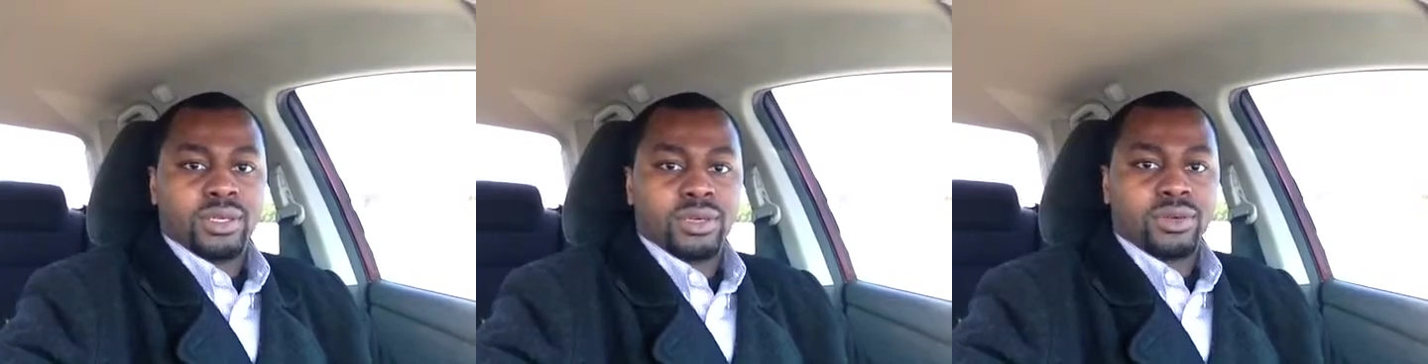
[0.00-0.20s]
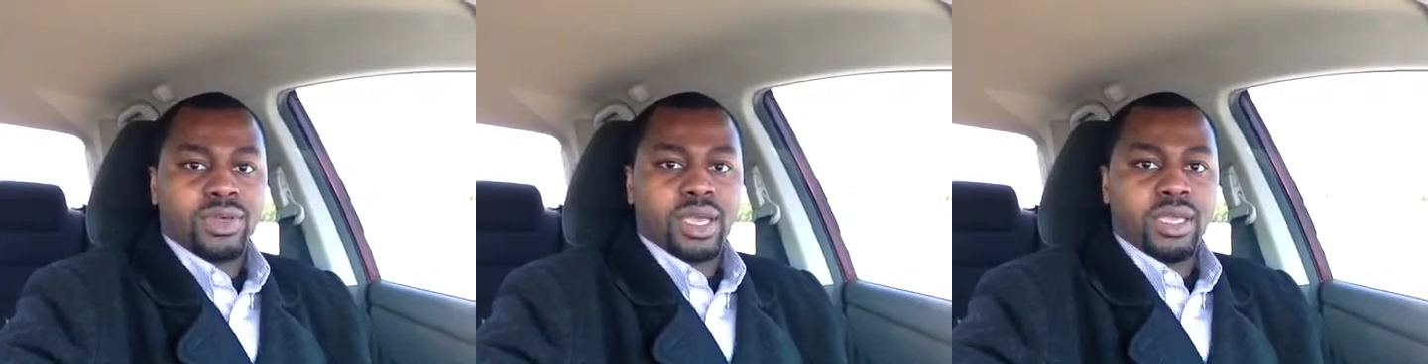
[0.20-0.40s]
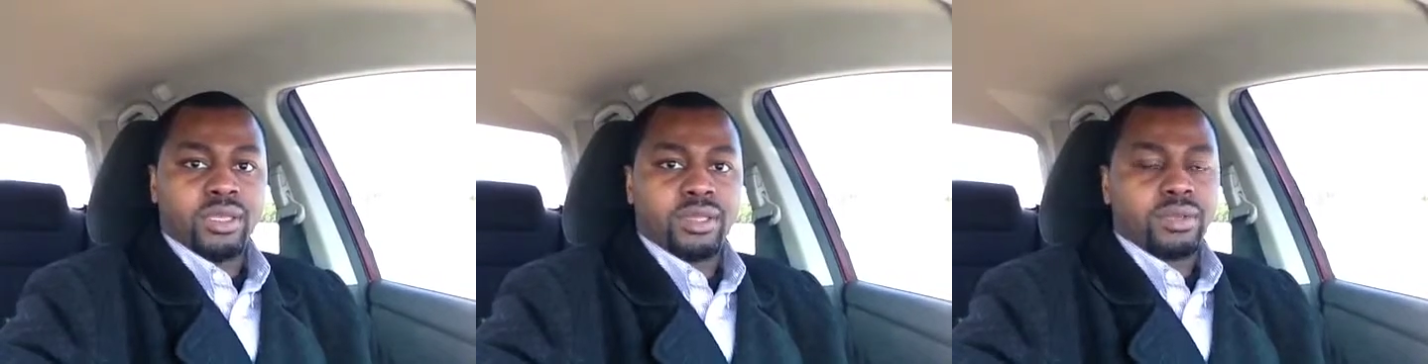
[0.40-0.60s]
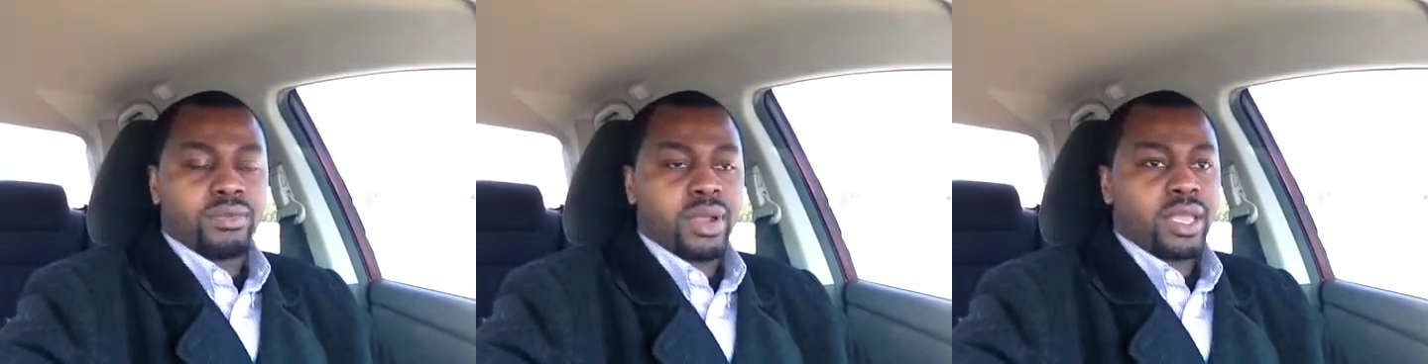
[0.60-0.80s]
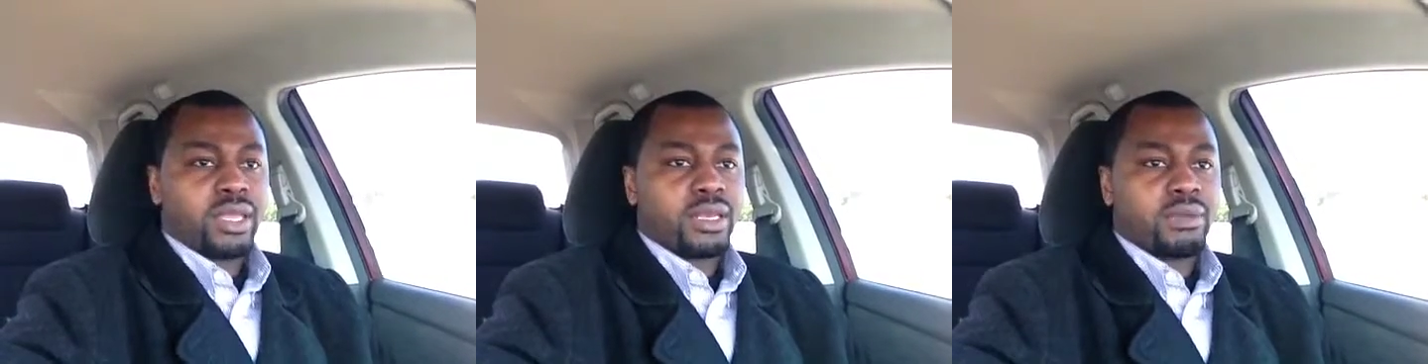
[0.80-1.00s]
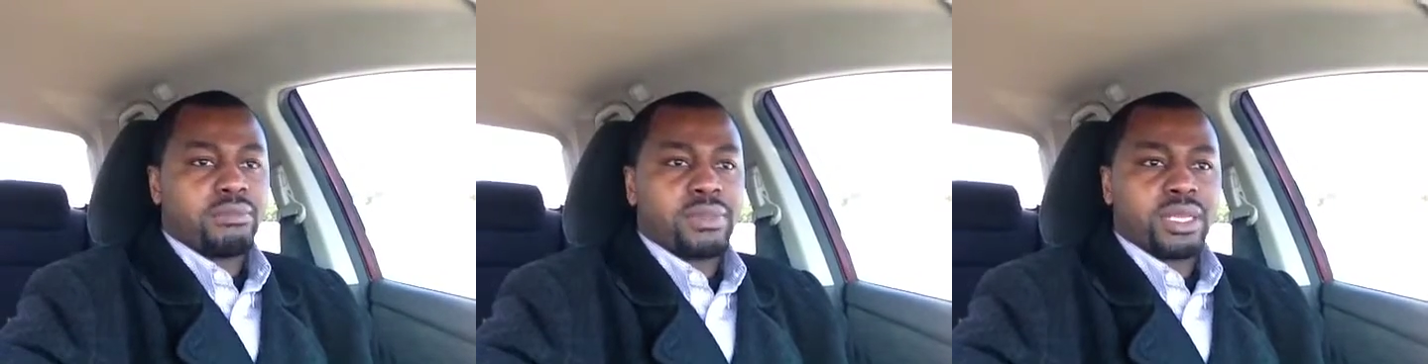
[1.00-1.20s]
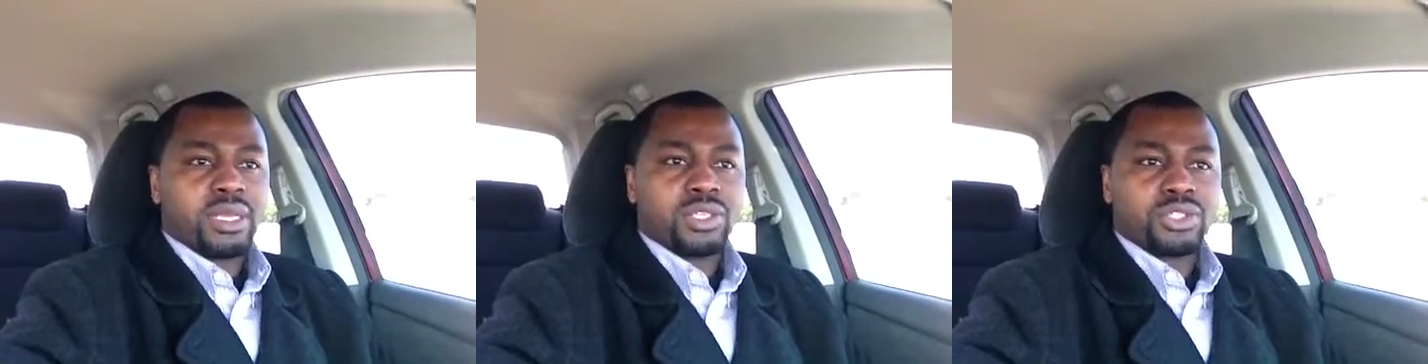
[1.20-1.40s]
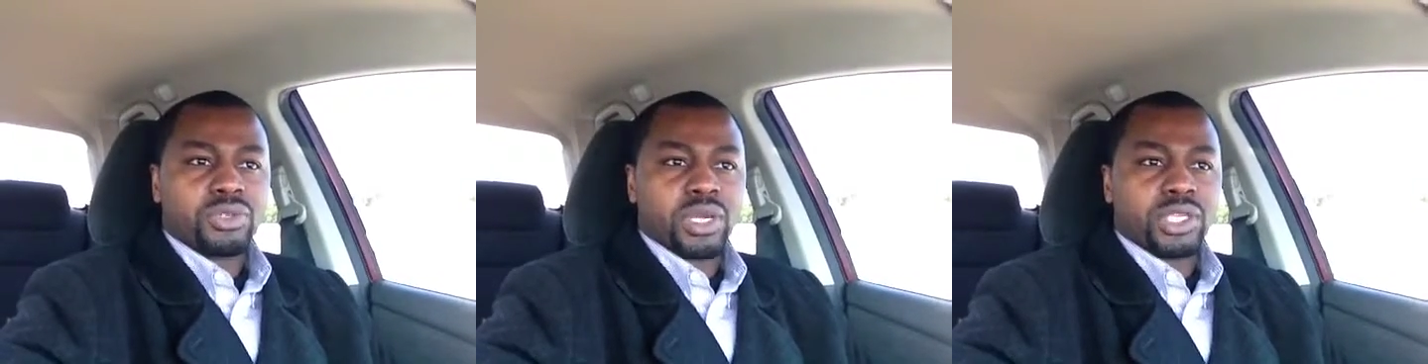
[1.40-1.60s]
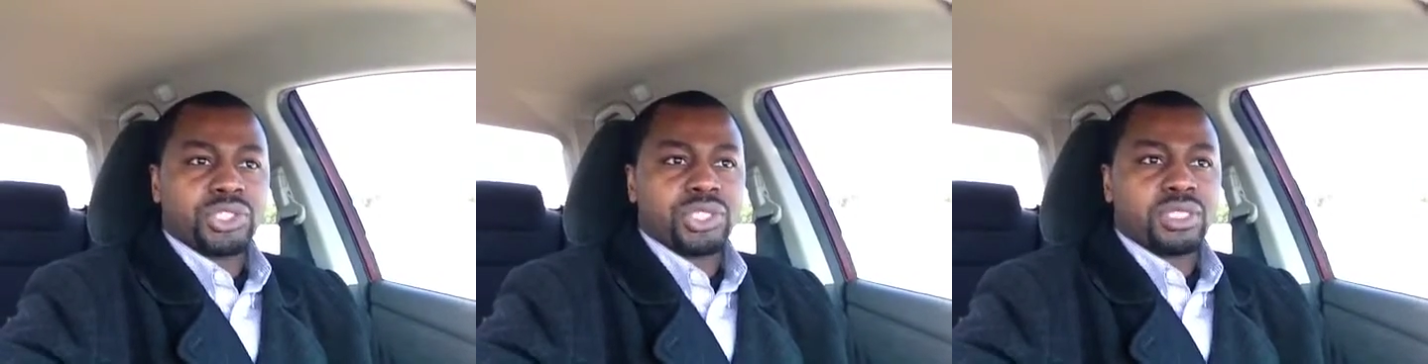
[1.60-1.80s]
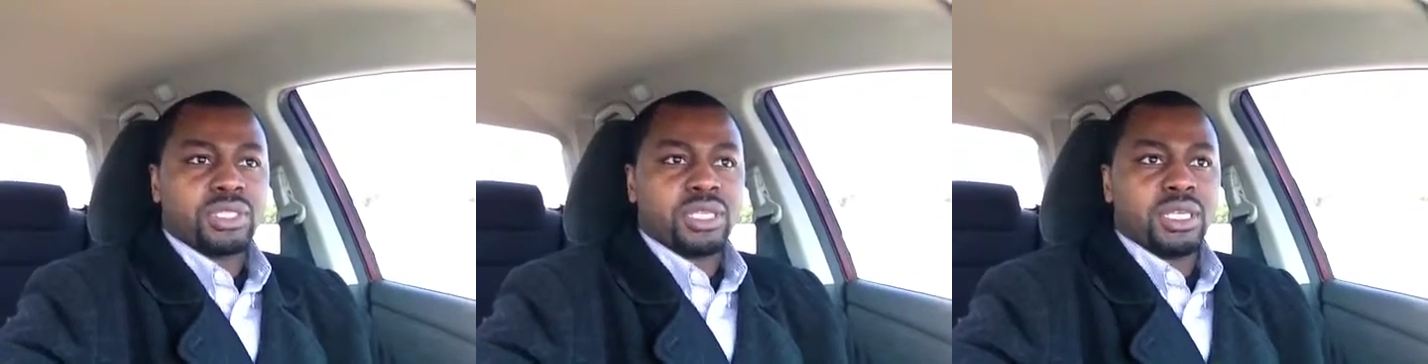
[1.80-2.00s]
Okay, the Reagan
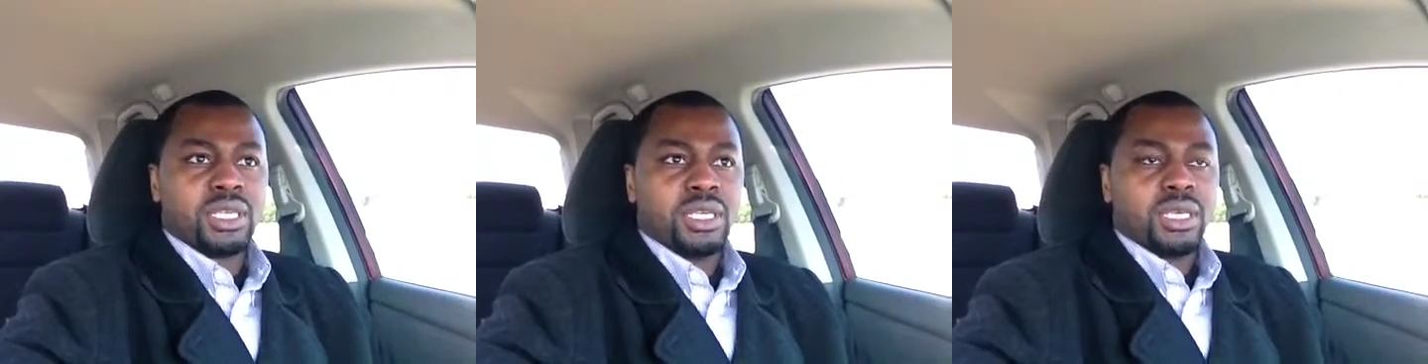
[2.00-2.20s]
administration